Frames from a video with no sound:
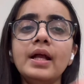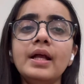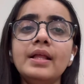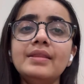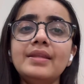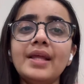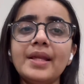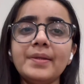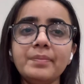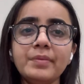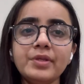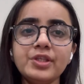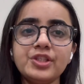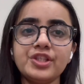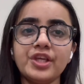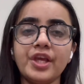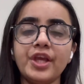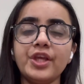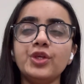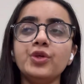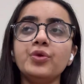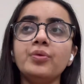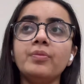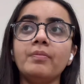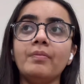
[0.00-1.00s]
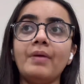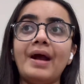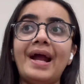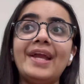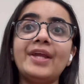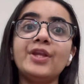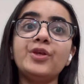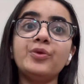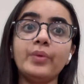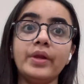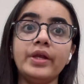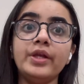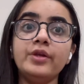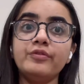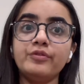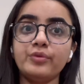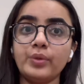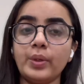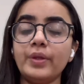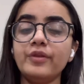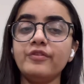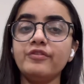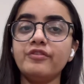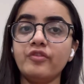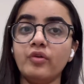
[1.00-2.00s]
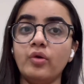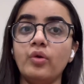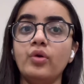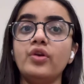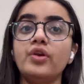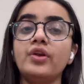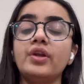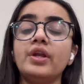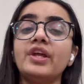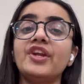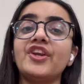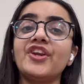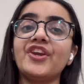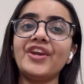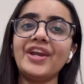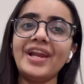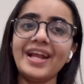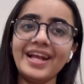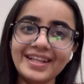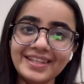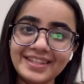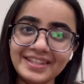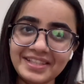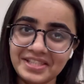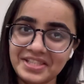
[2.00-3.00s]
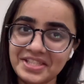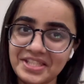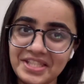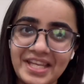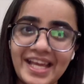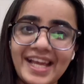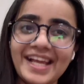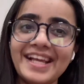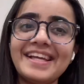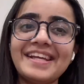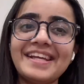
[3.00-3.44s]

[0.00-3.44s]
Let me share you my 2024 realistic